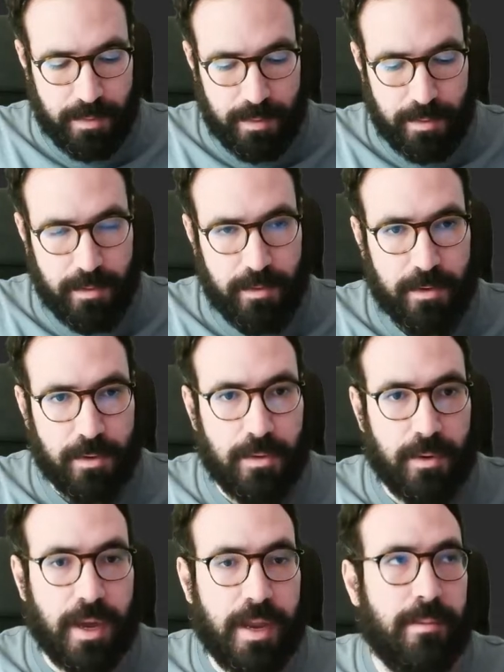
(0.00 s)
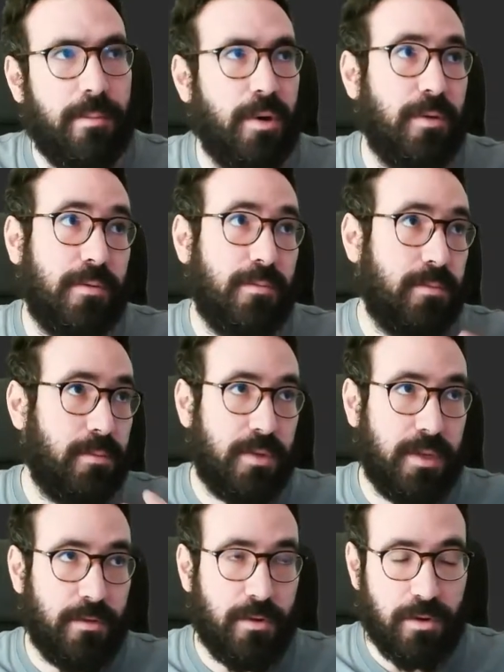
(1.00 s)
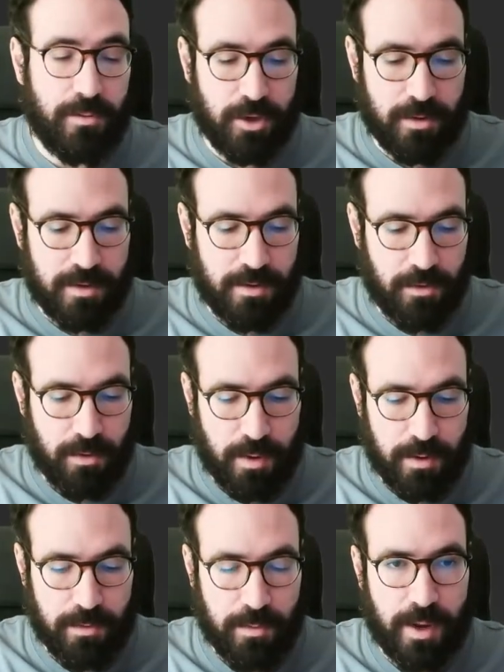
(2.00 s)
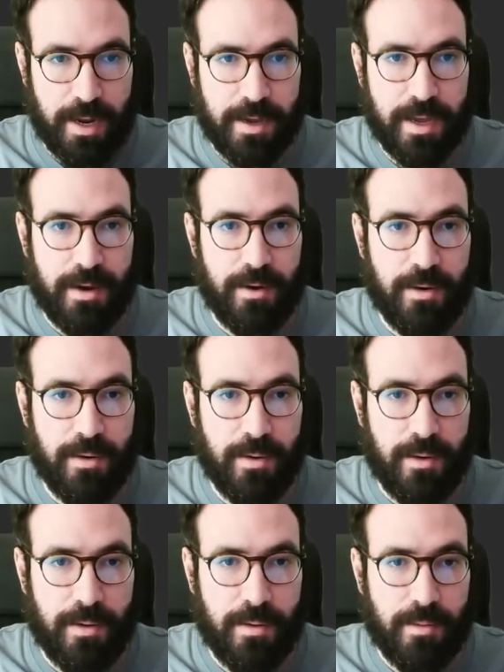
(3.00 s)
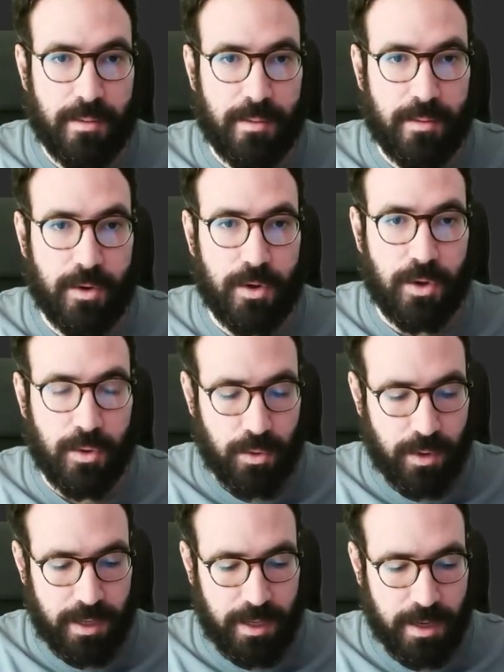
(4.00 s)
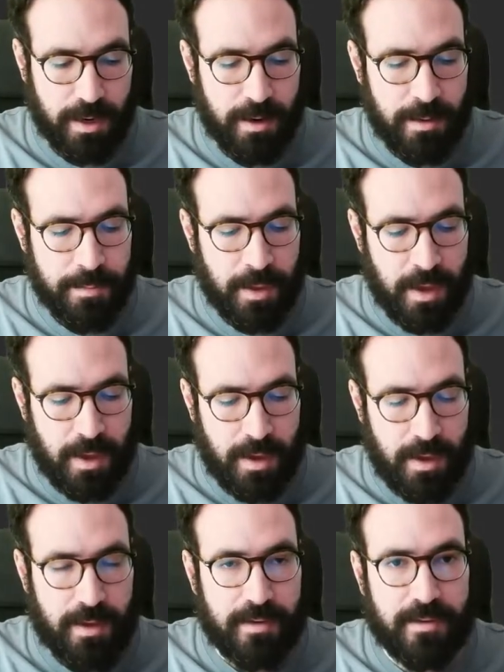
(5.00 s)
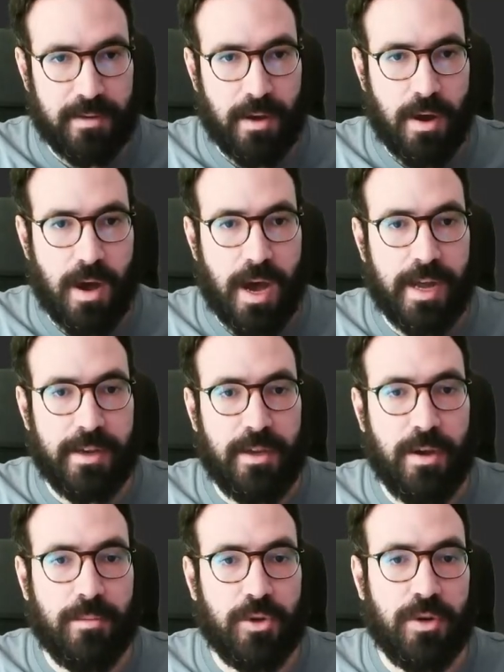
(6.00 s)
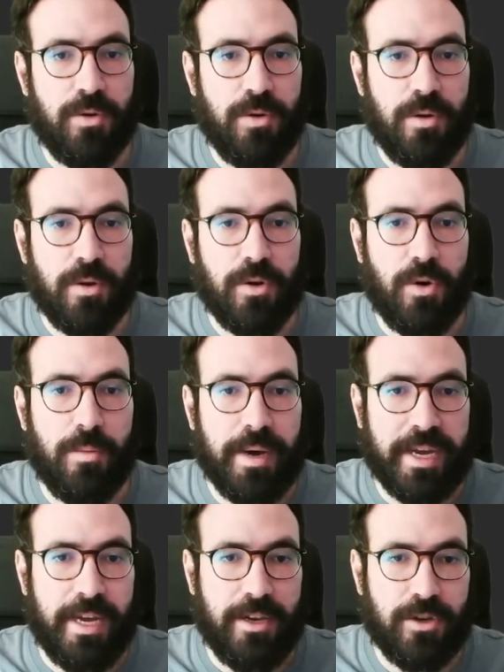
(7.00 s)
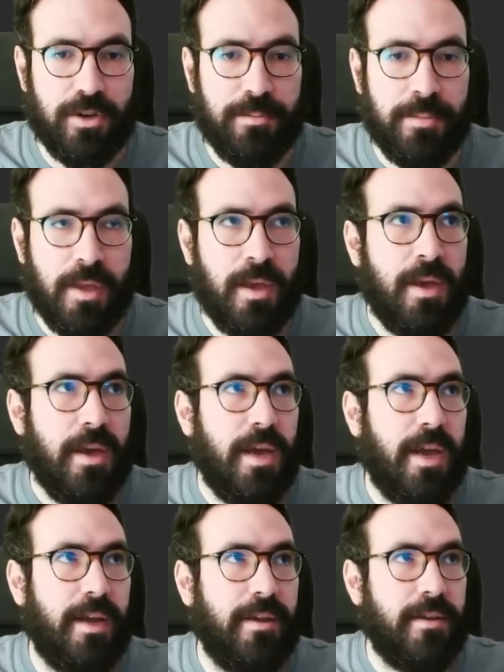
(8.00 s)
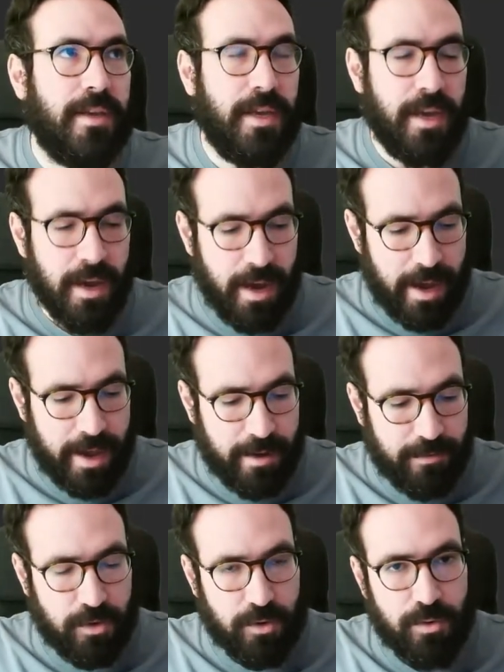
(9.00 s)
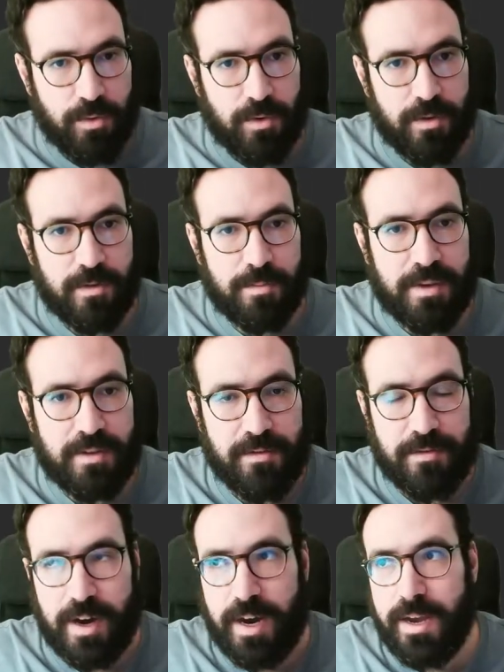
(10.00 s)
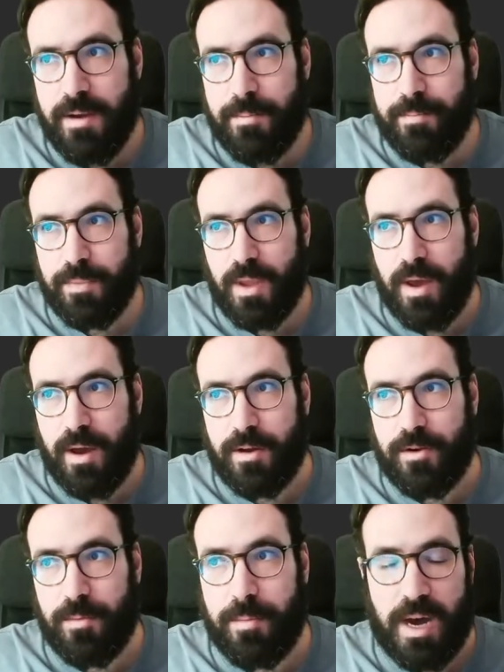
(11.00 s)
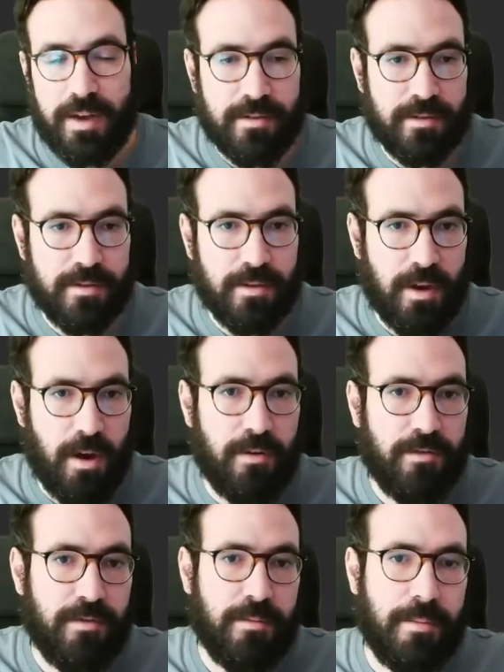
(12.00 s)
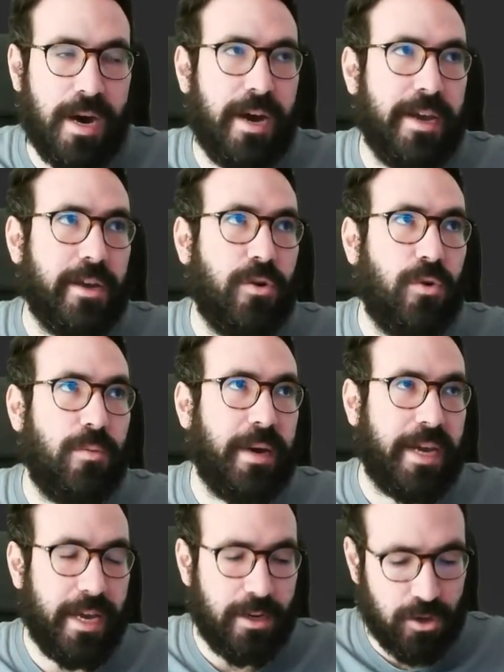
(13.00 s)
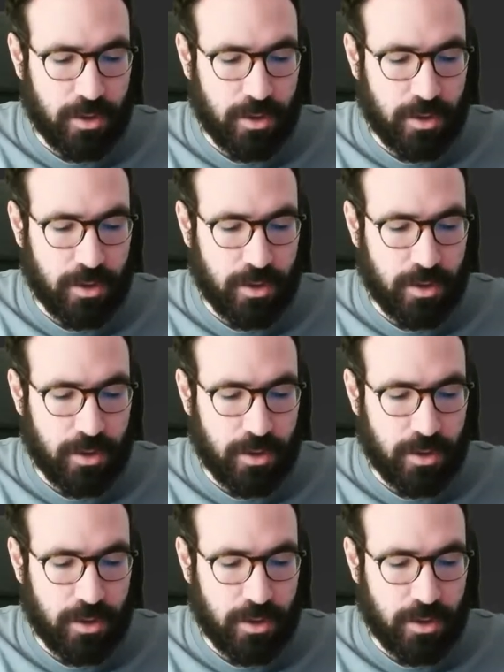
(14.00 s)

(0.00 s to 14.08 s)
So you can put several options if you want. What I can do here is add the option go package. And here I have to specify the path of my go package.